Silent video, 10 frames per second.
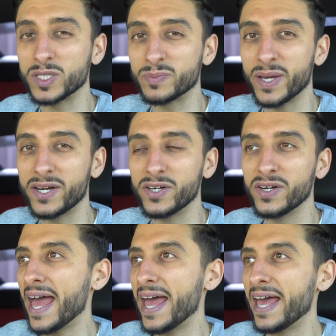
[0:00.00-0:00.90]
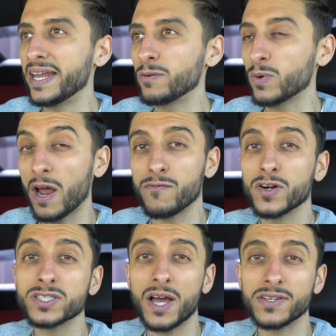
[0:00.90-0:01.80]
is better, and when I
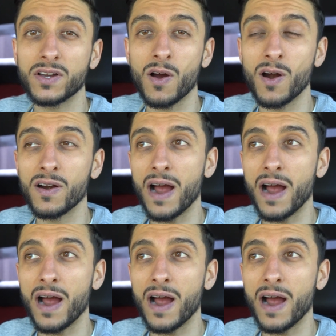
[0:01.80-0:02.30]
first got the car,